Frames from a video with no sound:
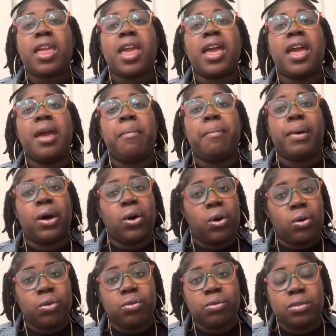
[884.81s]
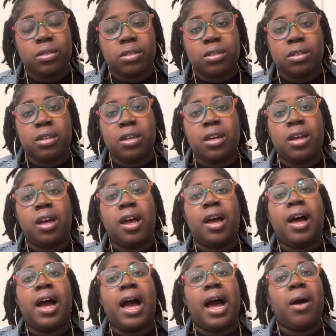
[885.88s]
and bones,
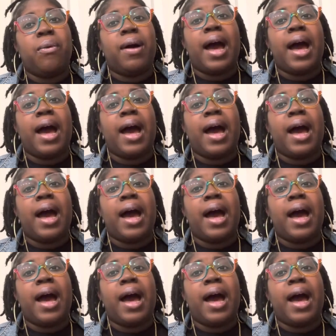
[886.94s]
I would